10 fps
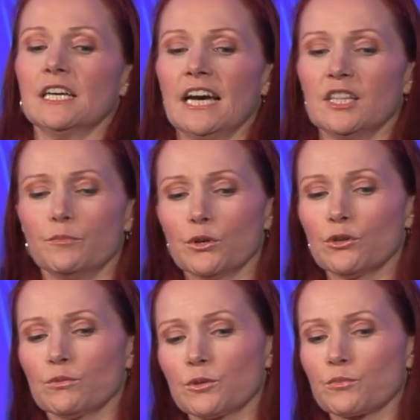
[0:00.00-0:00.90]
And the
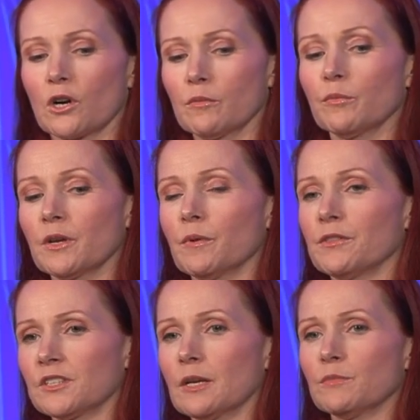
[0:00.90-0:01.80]
booth was probably about the
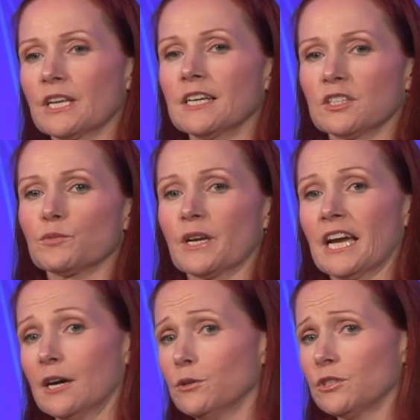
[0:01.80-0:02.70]
same size as my
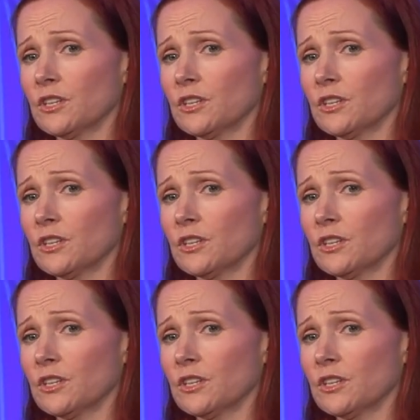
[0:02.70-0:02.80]
house